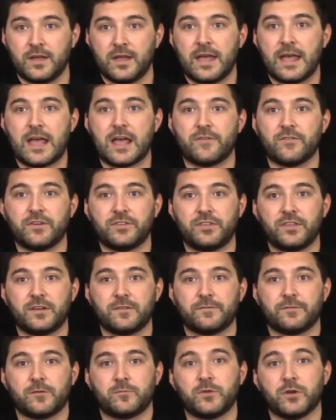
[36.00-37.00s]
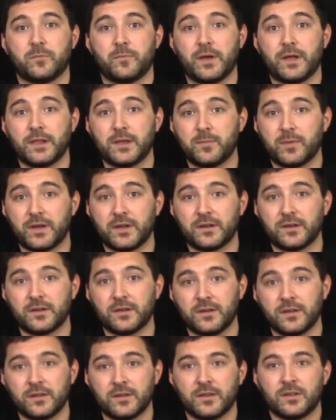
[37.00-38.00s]
Everything from your belly
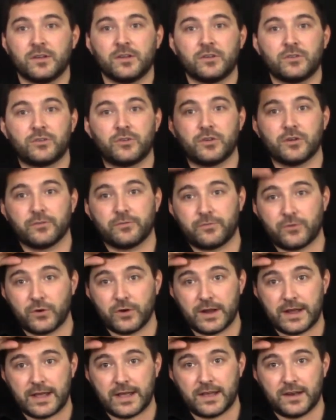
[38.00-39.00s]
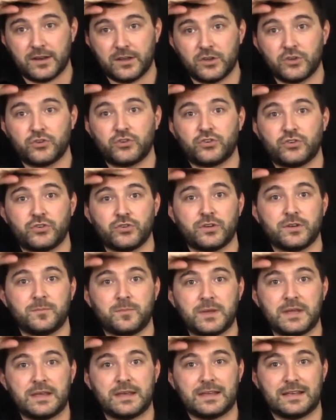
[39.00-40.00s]
button to your forehead should
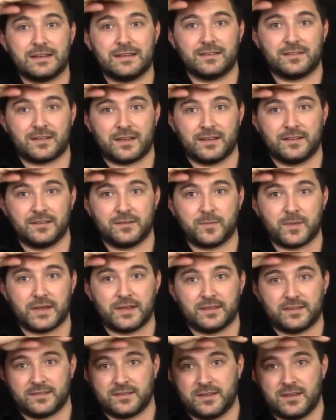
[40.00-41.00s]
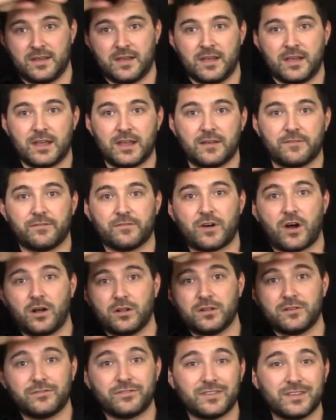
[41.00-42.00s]
be in sign space. If all
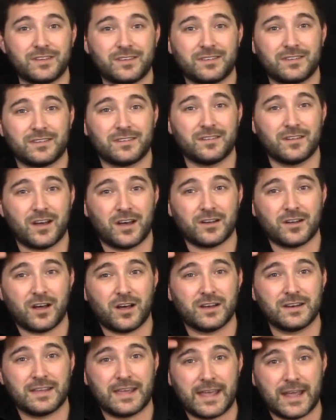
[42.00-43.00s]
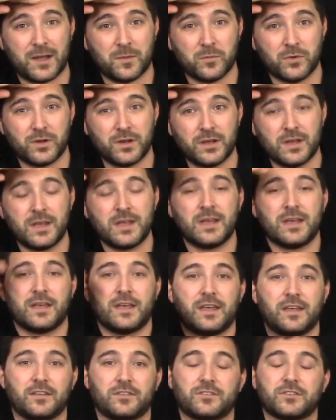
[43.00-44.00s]
of this is not on camera,
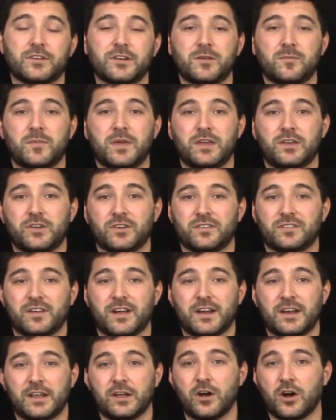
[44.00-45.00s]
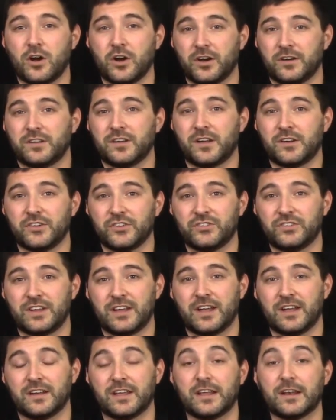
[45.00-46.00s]
it's going to make your signing hard to
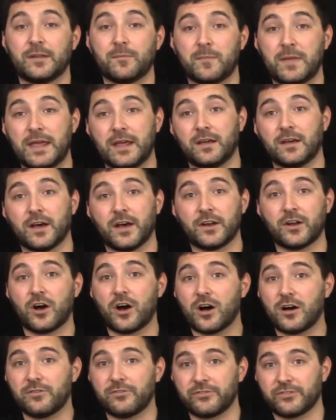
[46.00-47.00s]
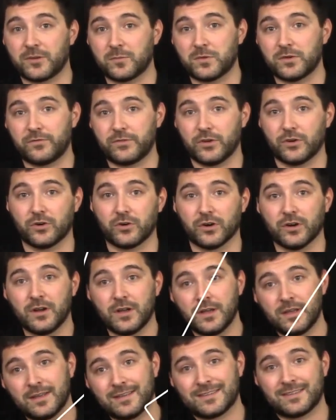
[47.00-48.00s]
understand and it may cut off some of your
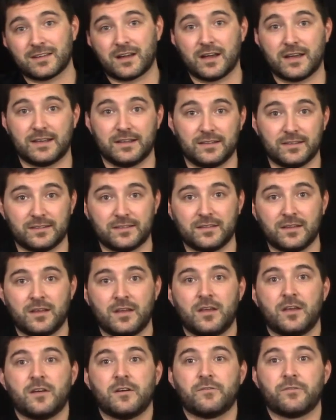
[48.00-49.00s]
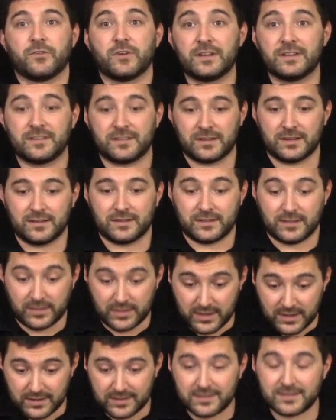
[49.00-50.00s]
signs. For instance,
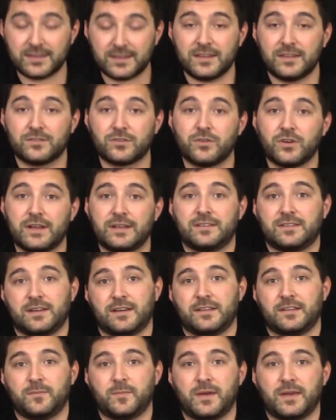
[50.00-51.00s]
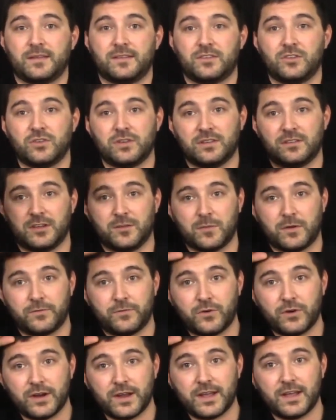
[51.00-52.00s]
this is great sign space. You can see my
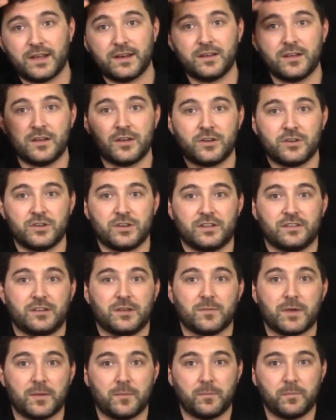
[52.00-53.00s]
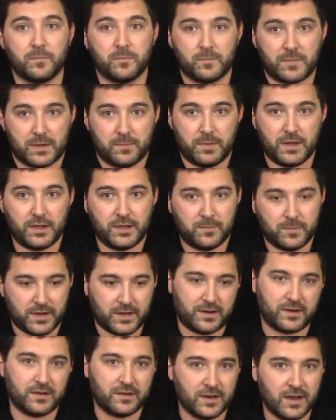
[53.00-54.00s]
forehead, you can see my belly
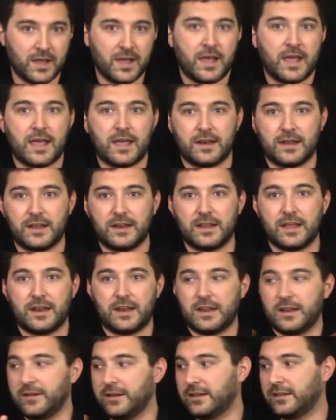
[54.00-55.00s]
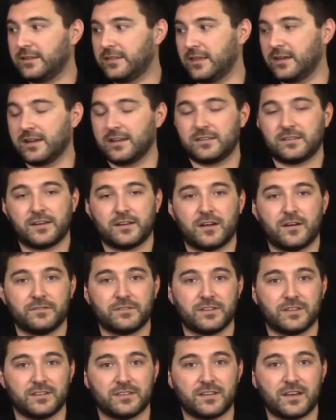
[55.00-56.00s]
button, and anything I sign off to
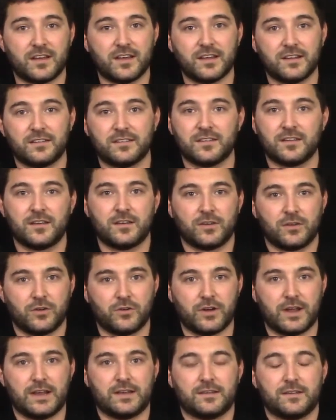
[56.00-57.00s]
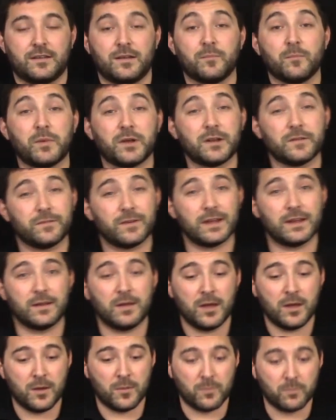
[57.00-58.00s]
the sides, great. But if I
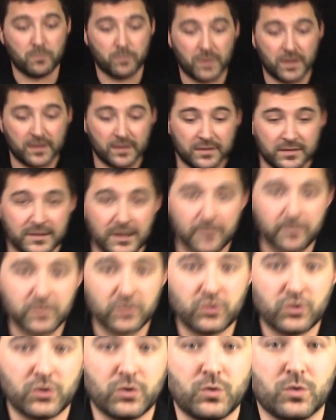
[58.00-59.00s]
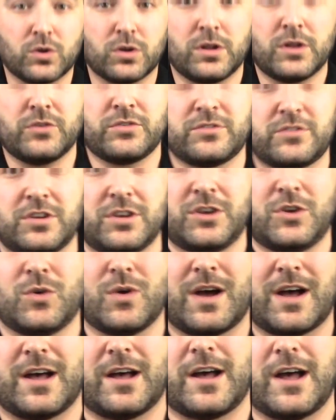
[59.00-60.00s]
step too close to
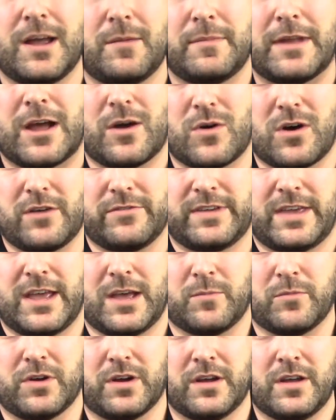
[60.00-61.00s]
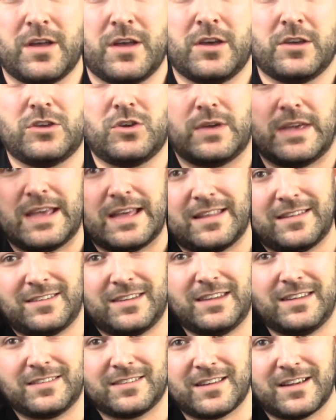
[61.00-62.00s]
you, I'm now off camera. You can't
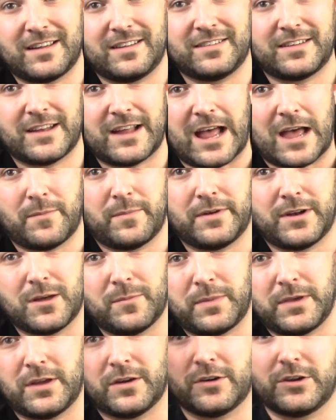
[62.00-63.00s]
see signs that happen up here.